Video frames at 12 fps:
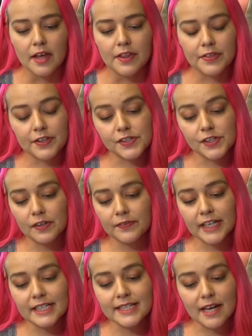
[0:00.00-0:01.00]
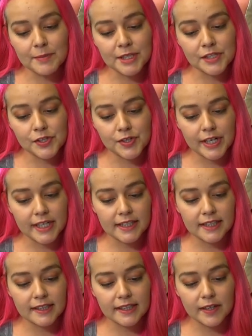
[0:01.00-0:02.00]
The survey
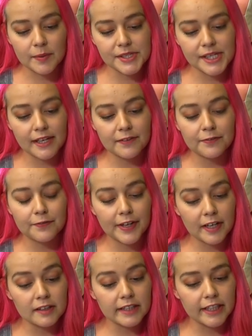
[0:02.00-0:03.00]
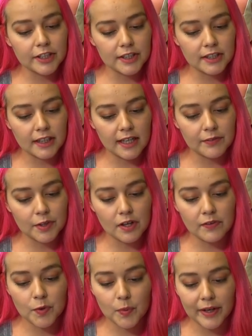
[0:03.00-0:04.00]
demonstrated that there was a fairly good level
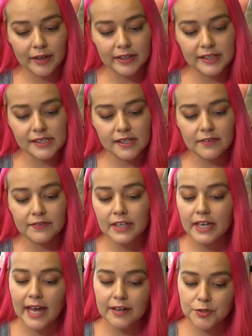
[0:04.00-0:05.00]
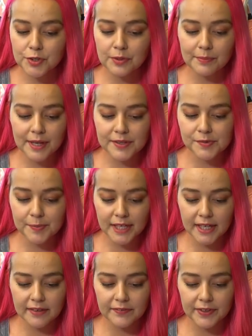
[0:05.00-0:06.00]
of awareness of natural mouse
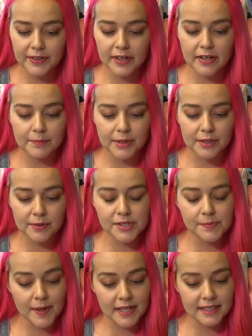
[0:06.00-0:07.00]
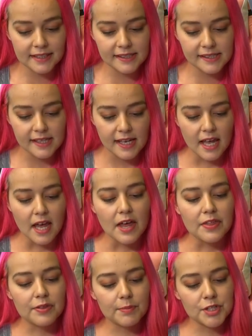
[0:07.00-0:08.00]
behavior among respondents.
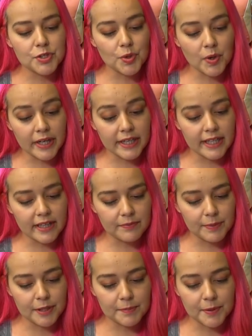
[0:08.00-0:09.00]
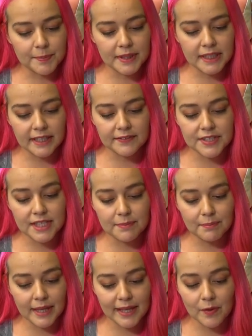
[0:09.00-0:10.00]
The majority of people believed
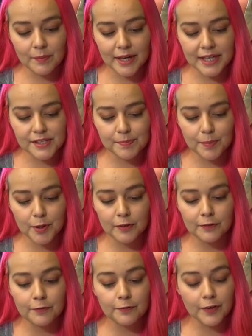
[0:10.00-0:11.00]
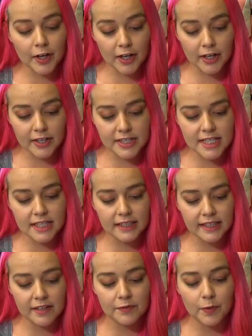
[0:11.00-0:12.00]
that male mice prefer to
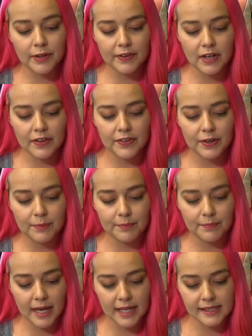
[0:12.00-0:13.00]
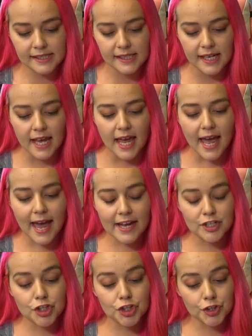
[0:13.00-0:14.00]
live with other mice
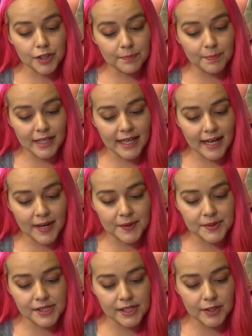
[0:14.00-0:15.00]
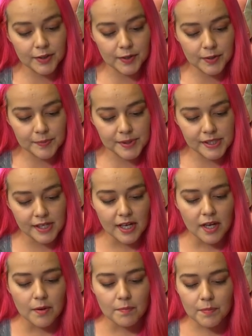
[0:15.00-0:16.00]
and should be housed in groups.
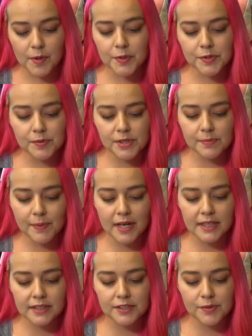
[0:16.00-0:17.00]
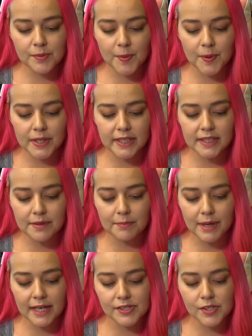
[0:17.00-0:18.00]
Most respondents reported that
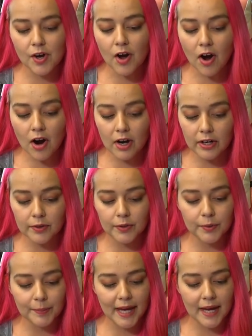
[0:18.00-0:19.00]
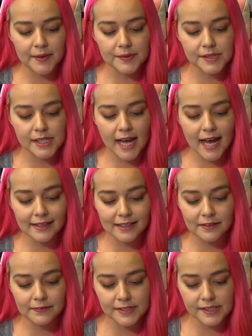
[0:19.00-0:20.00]
mice are group housed at
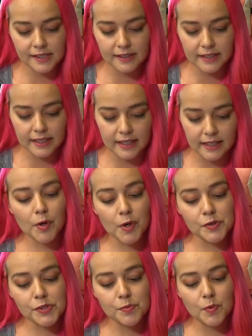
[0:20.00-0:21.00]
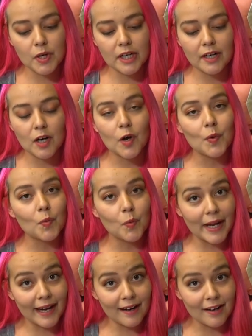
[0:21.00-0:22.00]
their facility. Most were
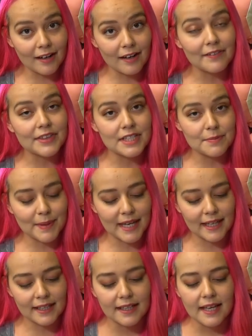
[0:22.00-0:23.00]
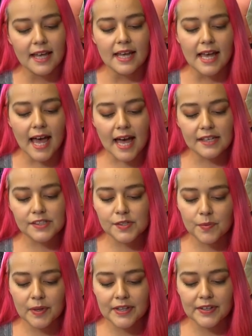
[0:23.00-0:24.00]
aware of the debate as
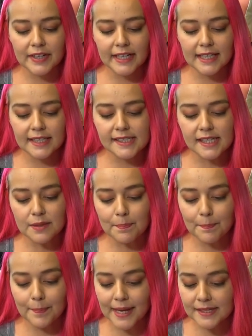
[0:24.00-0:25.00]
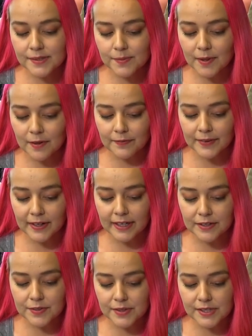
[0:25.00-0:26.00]
to whether it is in the best welfare
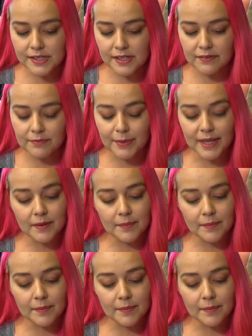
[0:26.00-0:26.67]
interests of male